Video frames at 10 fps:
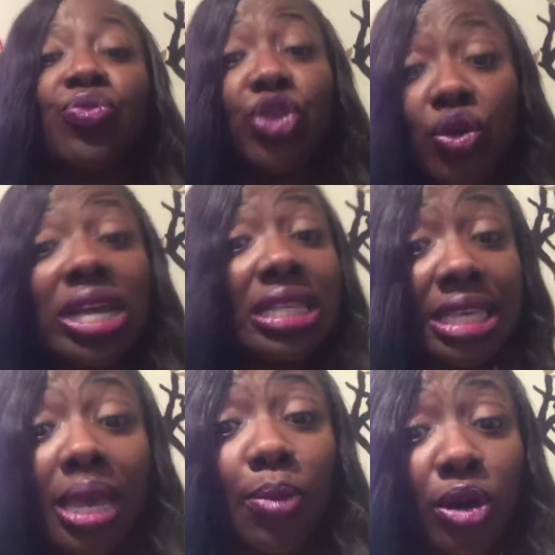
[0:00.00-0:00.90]
You need to
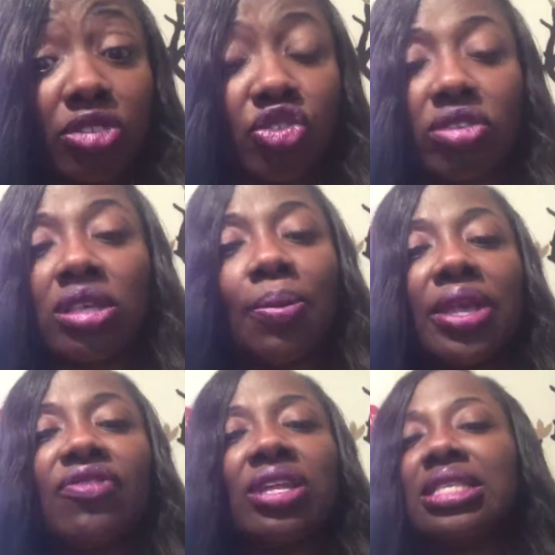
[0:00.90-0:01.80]
get birth control. So I'm going
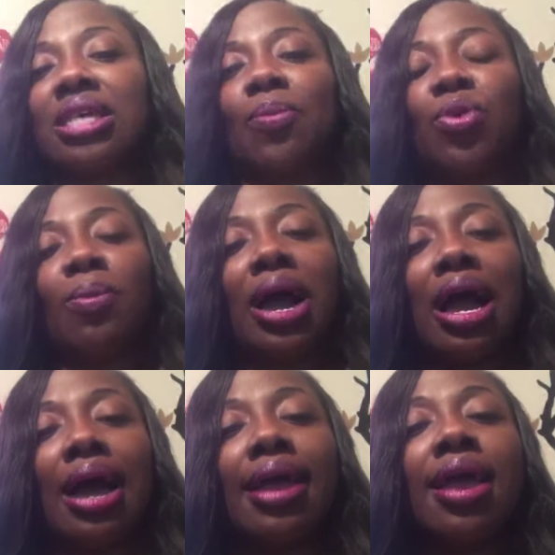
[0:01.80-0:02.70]
to give you an example.
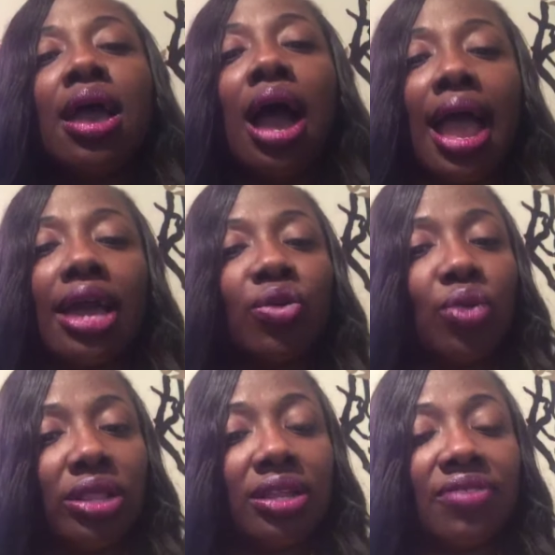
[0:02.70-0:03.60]
I had a
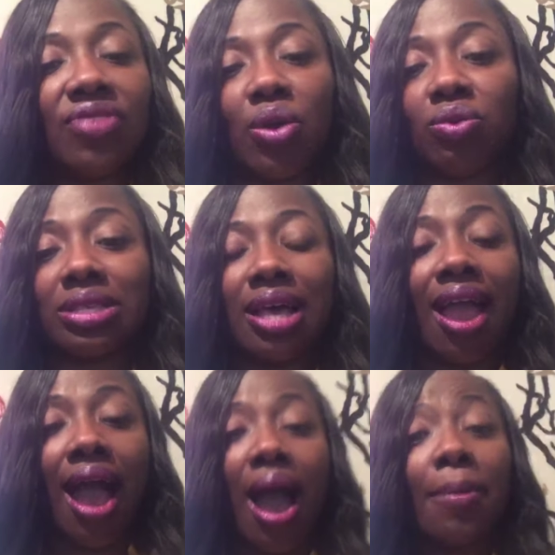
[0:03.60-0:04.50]
relative that was like,
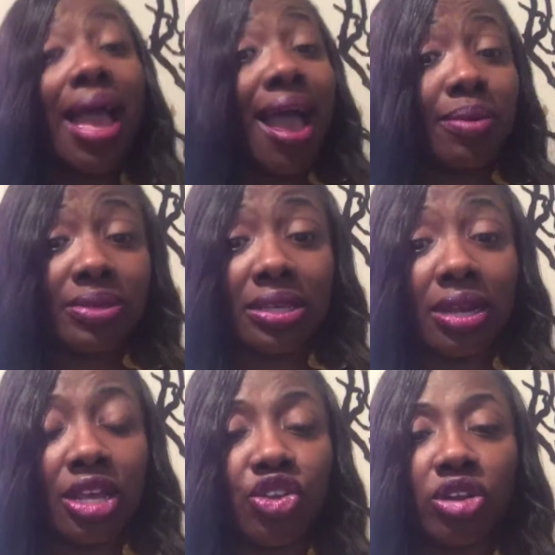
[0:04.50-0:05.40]
I'm
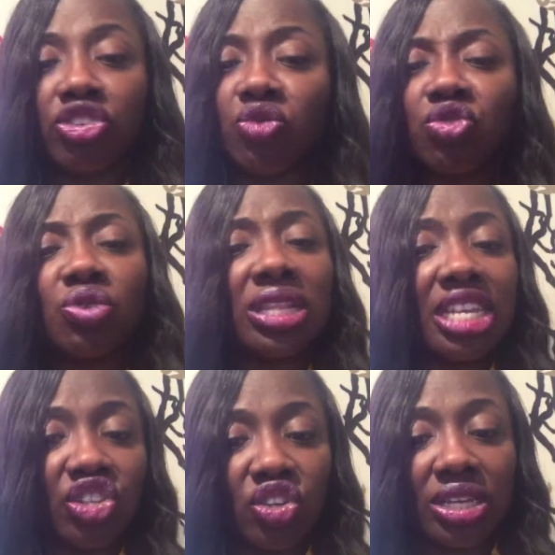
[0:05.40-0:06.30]
abstinent. You know, she was
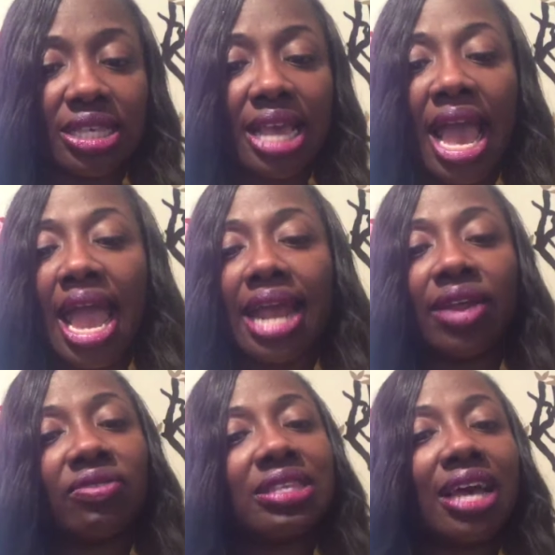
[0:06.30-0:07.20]
religious. And
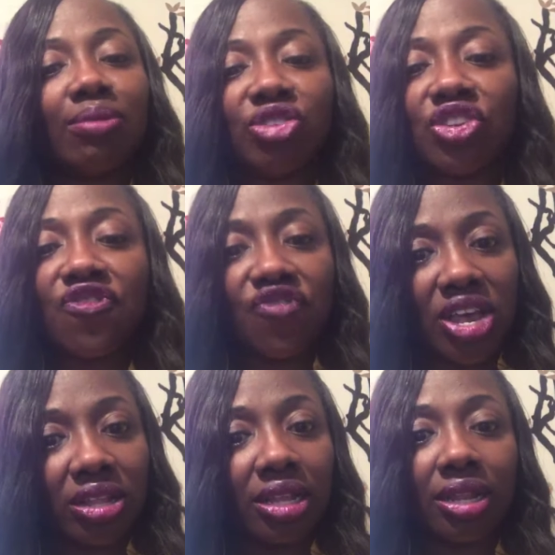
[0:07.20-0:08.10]
every time she
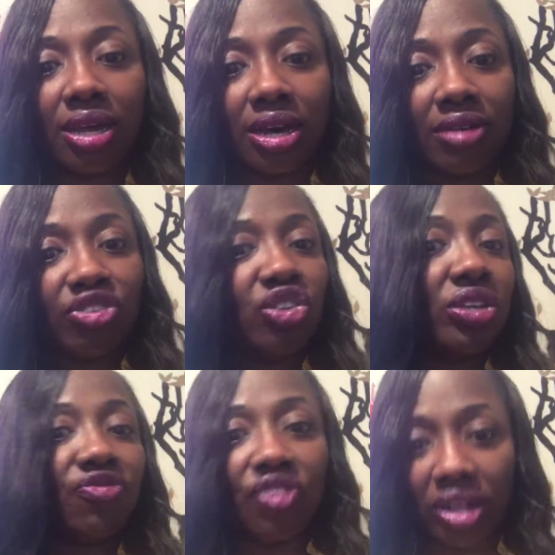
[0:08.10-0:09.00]
fell in love,
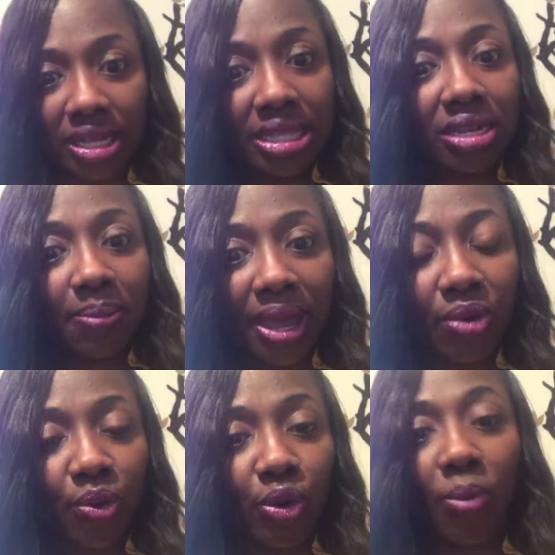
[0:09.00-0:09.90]
she fell into the
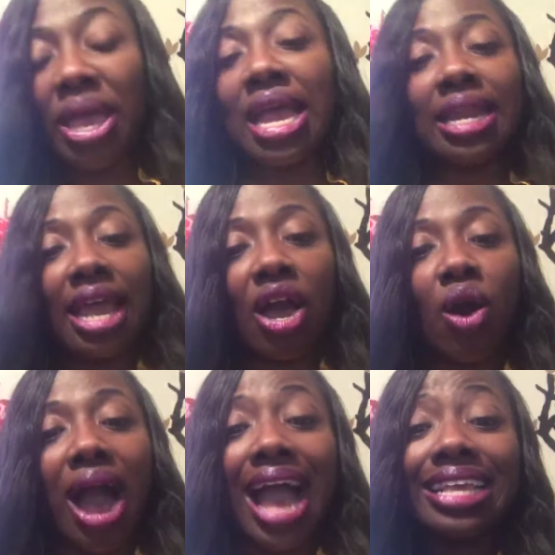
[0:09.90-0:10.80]
bedroom.
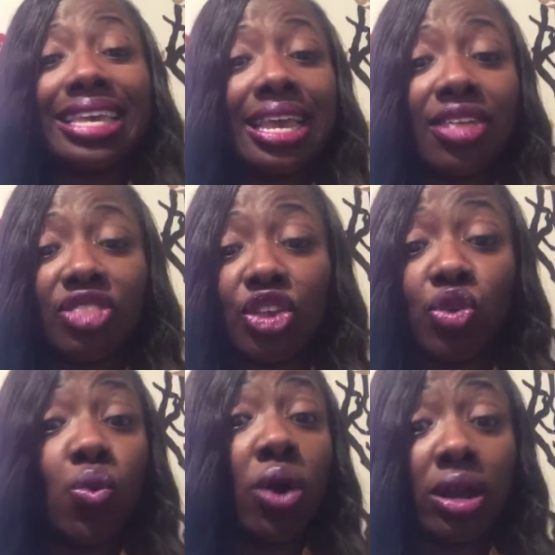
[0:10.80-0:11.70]
Now, I get that
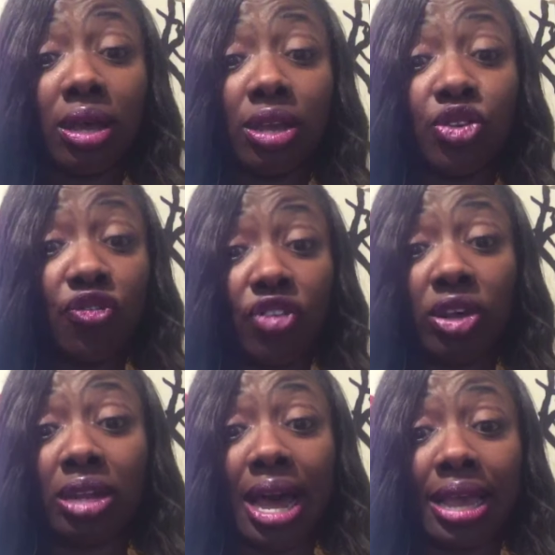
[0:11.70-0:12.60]
you feel
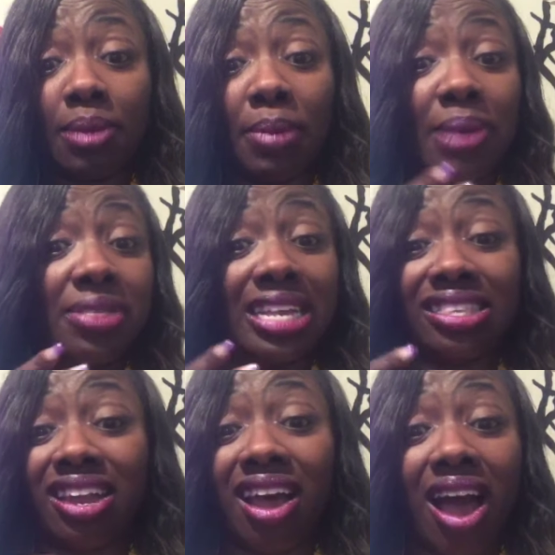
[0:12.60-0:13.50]
like maybe that's
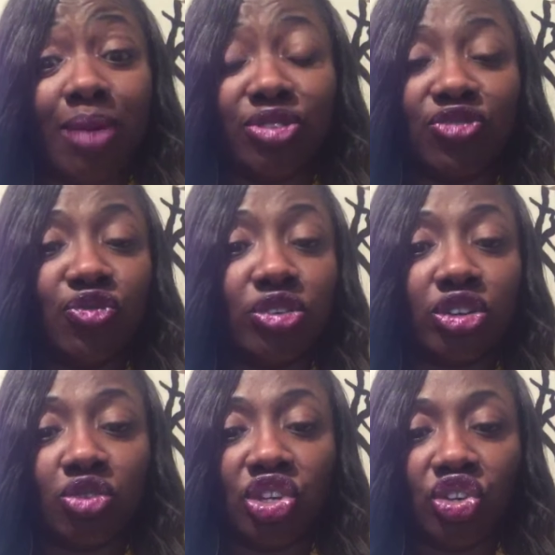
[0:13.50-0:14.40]
not an option for a
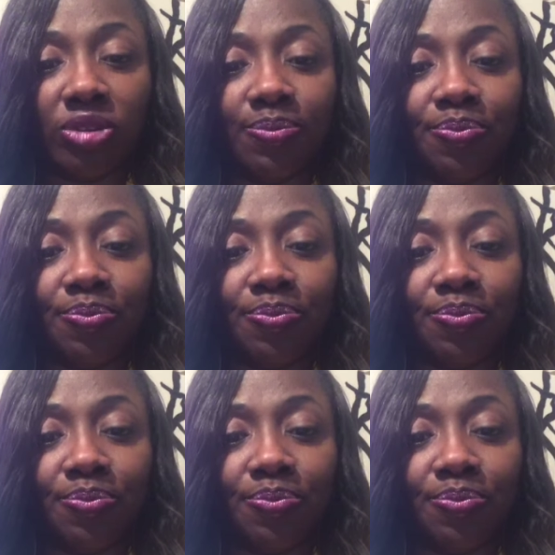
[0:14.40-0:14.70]
Christian.